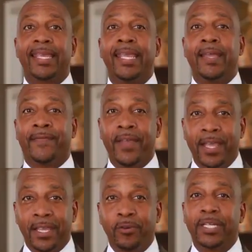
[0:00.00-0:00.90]
if
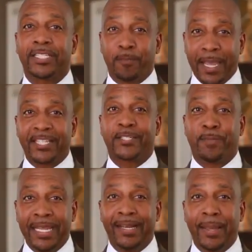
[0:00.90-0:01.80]
you disobey the
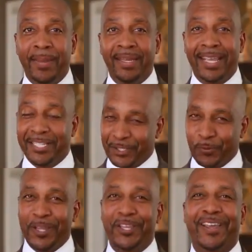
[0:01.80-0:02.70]
speed limit, it's just
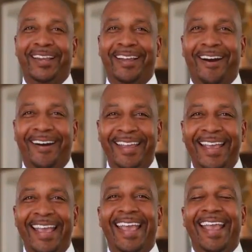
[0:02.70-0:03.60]
when you get caught.
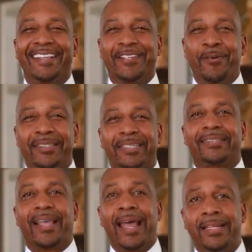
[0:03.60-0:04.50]
And so it's
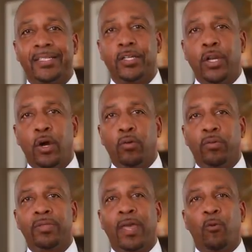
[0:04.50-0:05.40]
exciting to
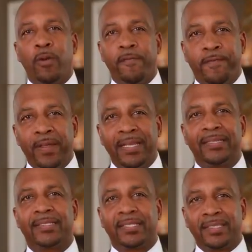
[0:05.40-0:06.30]
know that we're filling
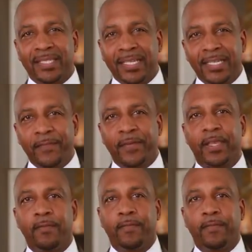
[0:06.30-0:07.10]
such a significant